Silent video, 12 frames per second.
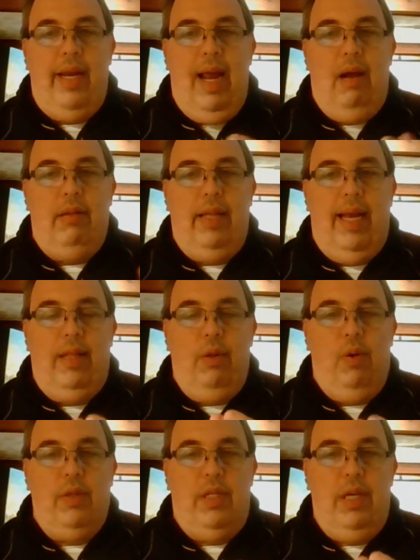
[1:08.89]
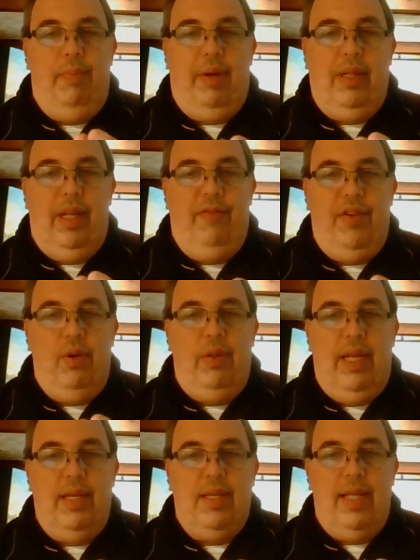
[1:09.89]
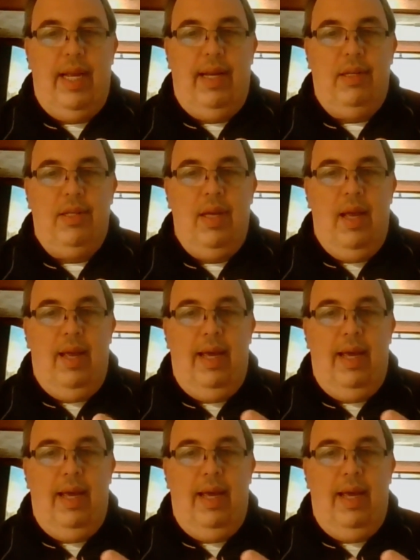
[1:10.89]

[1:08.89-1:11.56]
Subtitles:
at how landlords typically view these things